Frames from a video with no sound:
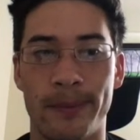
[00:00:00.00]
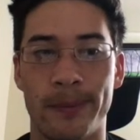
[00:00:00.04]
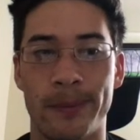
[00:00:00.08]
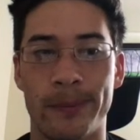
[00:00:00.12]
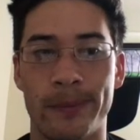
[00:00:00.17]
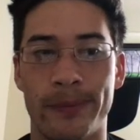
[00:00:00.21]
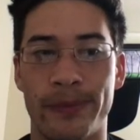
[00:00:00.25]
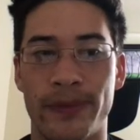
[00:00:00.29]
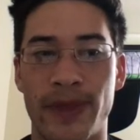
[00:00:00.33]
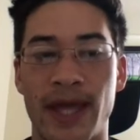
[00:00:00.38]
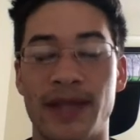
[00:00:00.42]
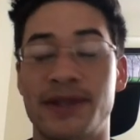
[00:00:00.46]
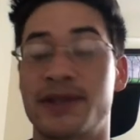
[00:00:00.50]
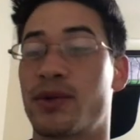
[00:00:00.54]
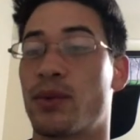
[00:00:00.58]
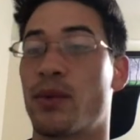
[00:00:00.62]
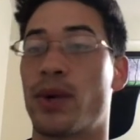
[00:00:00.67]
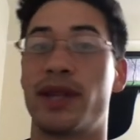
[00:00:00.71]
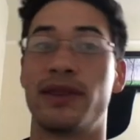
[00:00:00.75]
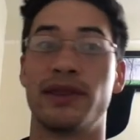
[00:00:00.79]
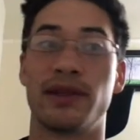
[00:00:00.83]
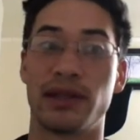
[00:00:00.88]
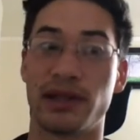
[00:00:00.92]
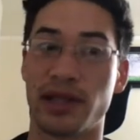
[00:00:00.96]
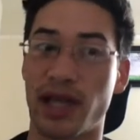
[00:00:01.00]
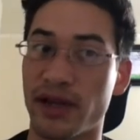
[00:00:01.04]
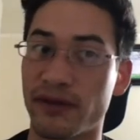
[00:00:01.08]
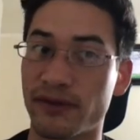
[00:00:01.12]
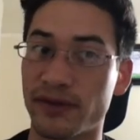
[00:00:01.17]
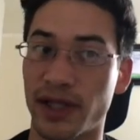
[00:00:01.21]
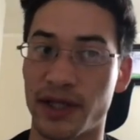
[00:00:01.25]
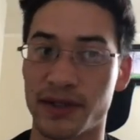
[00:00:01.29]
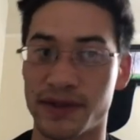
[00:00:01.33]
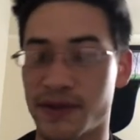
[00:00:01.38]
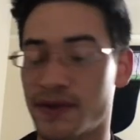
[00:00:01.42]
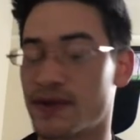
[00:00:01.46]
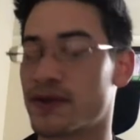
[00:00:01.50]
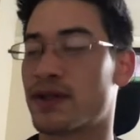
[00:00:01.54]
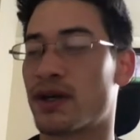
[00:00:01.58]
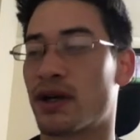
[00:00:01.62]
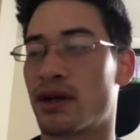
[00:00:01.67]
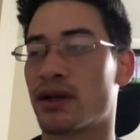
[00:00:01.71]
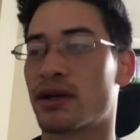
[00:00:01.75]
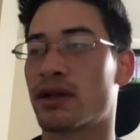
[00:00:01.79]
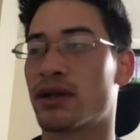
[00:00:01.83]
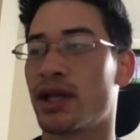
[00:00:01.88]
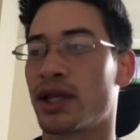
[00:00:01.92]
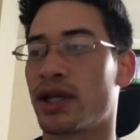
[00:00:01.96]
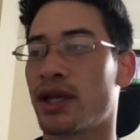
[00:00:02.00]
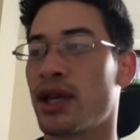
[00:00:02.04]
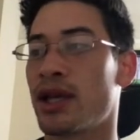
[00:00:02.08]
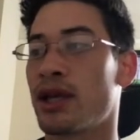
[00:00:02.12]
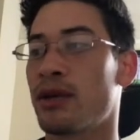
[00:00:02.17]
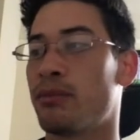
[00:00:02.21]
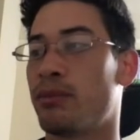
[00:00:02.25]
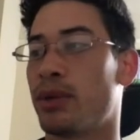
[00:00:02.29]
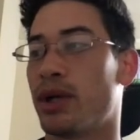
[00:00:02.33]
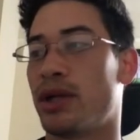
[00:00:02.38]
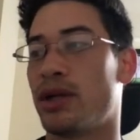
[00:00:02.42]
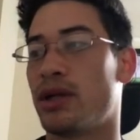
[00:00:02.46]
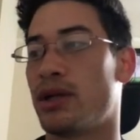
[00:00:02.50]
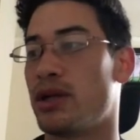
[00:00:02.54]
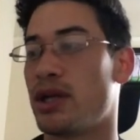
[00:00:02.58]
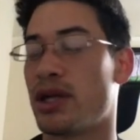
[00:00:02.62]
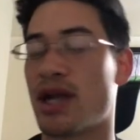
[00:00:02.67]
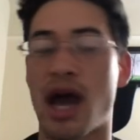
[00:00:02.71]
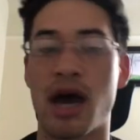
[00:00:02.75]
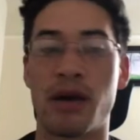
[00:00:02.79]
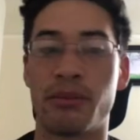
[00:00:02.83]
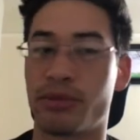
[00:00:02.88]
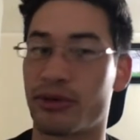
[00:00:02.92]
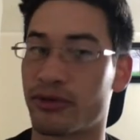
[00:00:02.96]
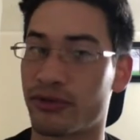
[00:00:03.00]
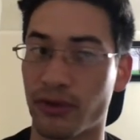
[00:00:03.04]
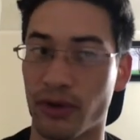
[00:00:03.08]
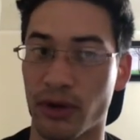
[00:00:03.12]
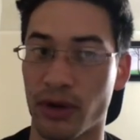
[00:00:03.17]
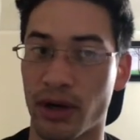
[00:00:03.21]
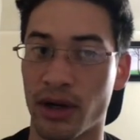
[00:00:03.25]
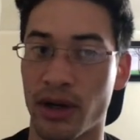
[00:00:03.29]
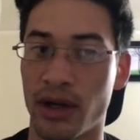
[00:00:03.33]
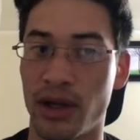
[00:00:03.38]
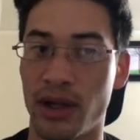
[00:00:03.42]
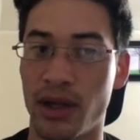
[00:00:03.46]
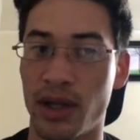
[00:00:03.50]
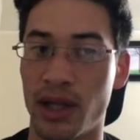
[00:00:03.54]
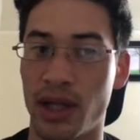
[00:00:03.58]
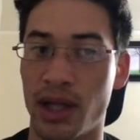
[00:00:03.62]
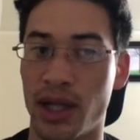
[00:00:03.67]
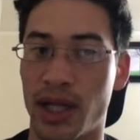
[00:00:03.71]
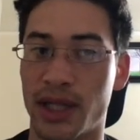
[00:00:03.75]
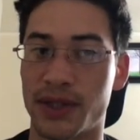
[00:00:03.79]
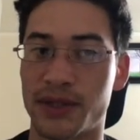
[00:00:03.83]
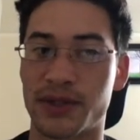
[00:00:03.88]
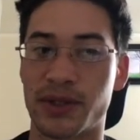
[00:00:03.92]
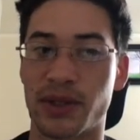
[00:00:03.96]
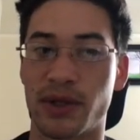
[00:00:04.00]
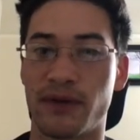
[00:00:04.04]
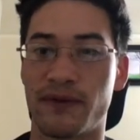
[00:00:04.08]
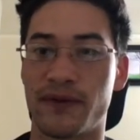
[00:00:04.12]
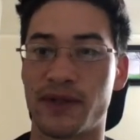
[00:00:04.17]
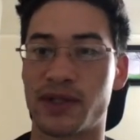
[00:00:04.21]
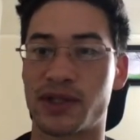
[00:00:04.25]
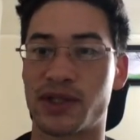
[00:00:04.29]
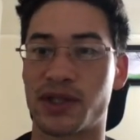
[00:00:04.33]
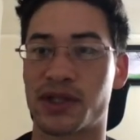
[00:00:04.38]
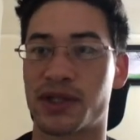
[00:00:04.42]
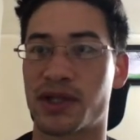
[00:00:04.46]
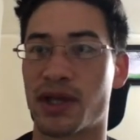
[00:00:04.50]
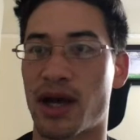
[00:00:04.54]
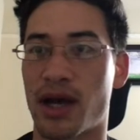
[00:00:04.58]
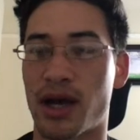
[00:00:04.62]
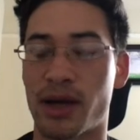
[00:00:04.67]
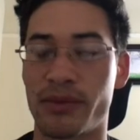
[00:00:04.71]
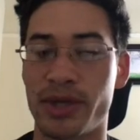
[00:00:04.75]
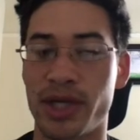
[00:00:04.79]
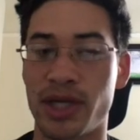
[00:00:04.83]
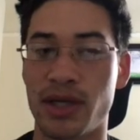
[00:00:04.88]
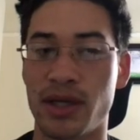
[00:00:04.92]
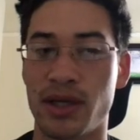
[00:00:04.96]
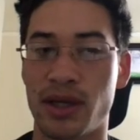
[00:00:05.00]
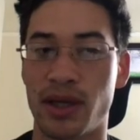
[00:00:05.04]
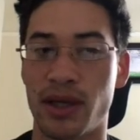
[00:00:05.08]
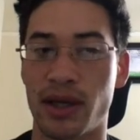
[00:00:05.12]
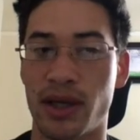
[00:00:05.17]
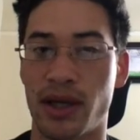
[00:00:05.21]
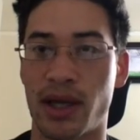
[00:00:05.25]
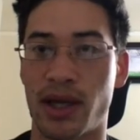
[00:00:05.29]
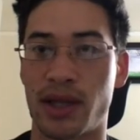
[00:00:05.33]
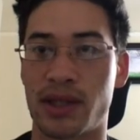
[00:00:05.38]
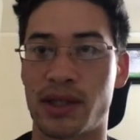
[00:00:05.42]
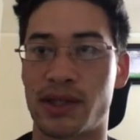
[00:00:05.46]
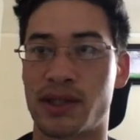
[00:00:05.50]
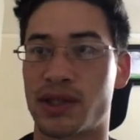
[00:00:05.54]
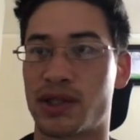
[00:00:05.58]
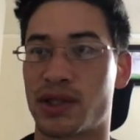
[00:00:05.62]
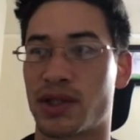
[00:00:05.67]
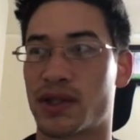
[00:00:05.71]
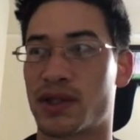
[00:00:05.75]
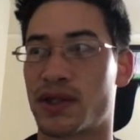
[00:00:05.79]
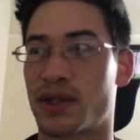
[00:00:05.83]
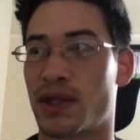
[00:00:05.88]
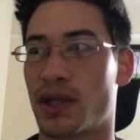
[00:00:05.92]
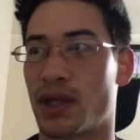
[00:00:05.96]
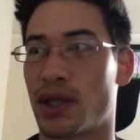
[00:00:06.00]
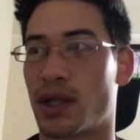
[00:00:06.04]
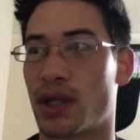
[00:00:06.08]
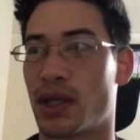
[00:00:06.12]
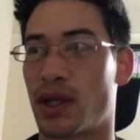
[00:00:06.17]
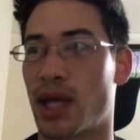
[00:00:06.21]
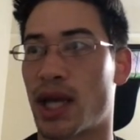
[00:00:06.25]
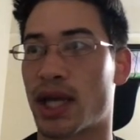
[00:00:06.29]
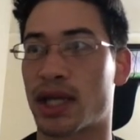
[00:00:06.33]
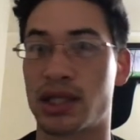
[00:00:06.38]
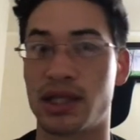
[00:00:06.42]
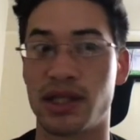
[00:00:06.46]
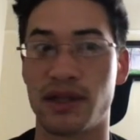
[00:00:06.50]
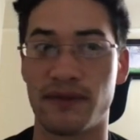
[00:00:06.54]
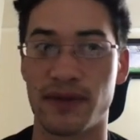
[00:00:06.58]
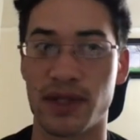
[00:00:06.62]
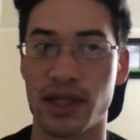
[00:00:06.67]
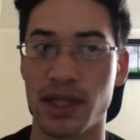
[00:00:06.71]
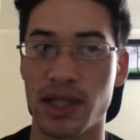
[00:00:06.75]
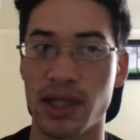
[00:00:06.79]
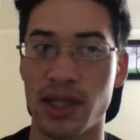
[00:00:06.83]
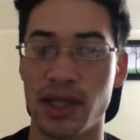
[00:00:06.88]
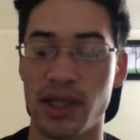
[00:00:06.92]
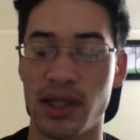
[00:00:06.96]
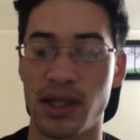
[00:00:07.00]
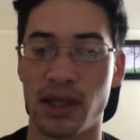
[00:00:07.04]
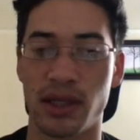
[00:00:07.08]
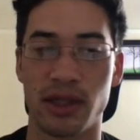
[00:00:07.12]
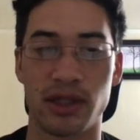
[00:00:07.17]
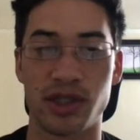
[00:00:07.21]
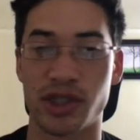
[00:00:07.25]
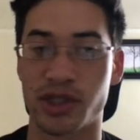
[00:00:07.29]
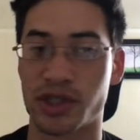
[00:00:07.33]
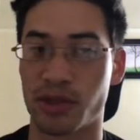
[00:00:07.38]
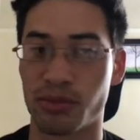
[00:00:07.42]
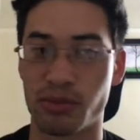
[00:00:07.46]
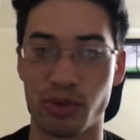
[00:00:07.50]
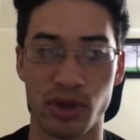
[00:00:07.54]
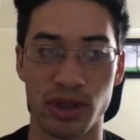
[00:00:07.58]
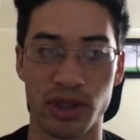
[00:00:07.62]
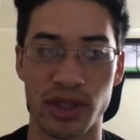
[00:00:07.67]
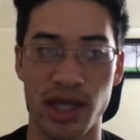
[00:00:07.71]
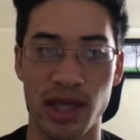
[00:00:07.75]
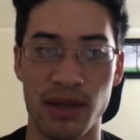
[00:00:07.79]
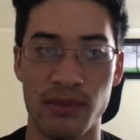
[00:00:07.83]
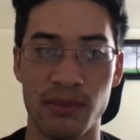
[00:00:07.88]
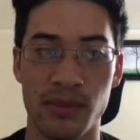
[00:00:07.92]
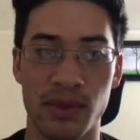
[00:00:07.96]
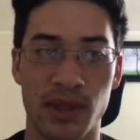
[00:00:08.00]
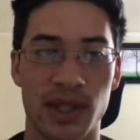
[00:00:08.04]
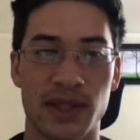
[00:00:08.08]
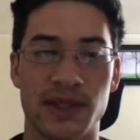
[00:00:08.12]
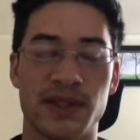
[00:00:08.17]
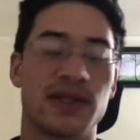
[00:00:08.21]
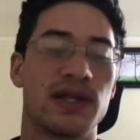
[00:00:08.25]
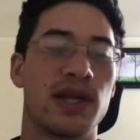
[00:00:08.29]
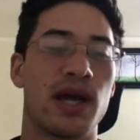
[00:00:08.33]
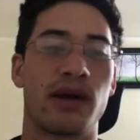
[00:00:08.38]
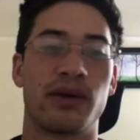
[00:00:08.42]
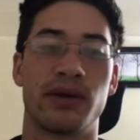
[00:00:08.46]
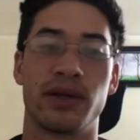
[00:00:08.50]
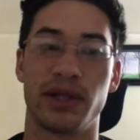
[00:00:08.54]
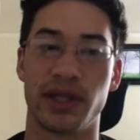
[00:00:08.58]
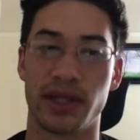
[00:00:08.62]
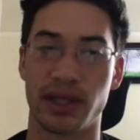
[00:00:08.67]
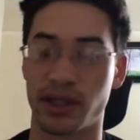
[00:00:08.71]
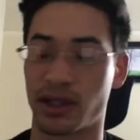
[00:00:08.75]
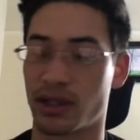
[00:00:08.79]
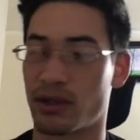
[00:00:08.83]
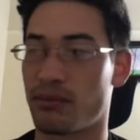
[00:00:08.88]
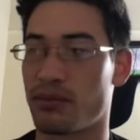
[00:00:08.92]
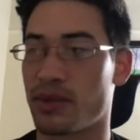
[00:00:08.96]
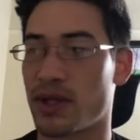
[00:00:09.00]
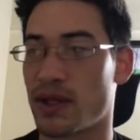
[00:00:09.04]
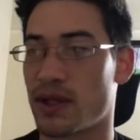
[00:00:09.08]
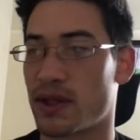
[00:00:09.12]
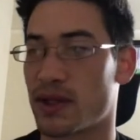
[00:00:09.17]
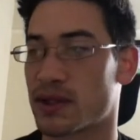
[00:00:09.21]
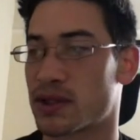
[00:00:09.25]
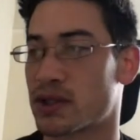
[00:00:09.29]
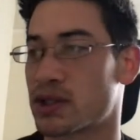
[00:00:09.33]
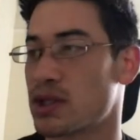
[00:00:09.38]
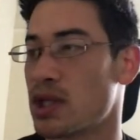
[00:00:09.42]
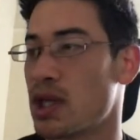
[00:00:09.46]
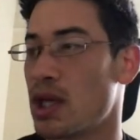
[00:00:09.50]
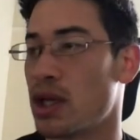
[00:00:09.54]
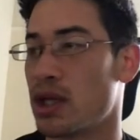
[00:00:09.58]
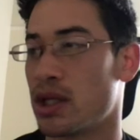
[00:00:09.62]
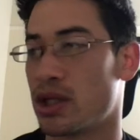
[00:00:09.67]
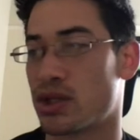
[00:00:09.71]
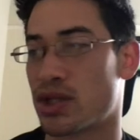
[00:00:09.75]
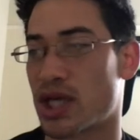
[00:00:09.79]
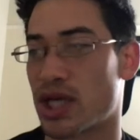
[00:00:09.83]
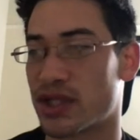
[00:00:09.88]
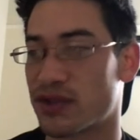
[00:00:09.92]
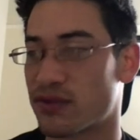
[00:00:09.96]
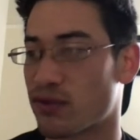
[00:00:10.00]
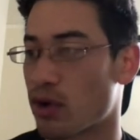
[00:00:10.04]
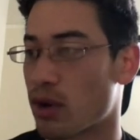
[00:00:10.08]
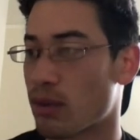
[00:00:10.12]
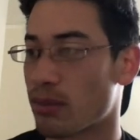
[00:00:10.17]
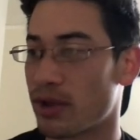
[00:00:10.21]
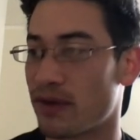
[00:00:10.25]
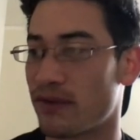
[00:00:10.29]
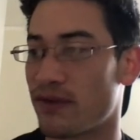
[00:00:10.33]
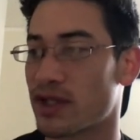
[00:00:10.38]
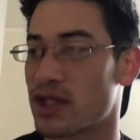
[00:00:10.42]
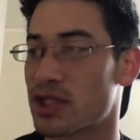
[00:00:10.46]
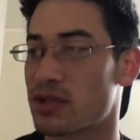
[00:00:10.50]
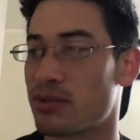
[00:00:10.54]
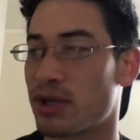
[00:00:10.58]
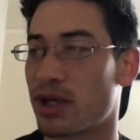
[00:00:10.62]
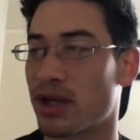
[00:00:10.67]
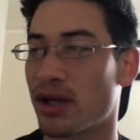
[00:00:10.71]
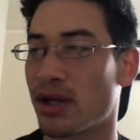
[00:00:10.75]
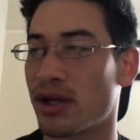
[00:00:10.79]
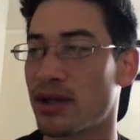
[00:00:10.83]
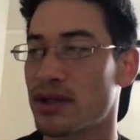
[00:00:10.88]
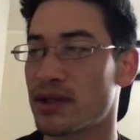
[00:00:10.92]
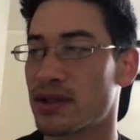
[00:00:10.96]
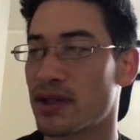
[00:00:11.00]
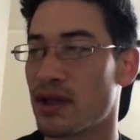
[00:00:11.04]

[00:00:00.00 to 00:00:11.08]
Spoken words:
That's when the life lessons started clicking, but not before. And so if it's just a hobby and it's just a activity, just a board game, it's not really going to be this transformative experience.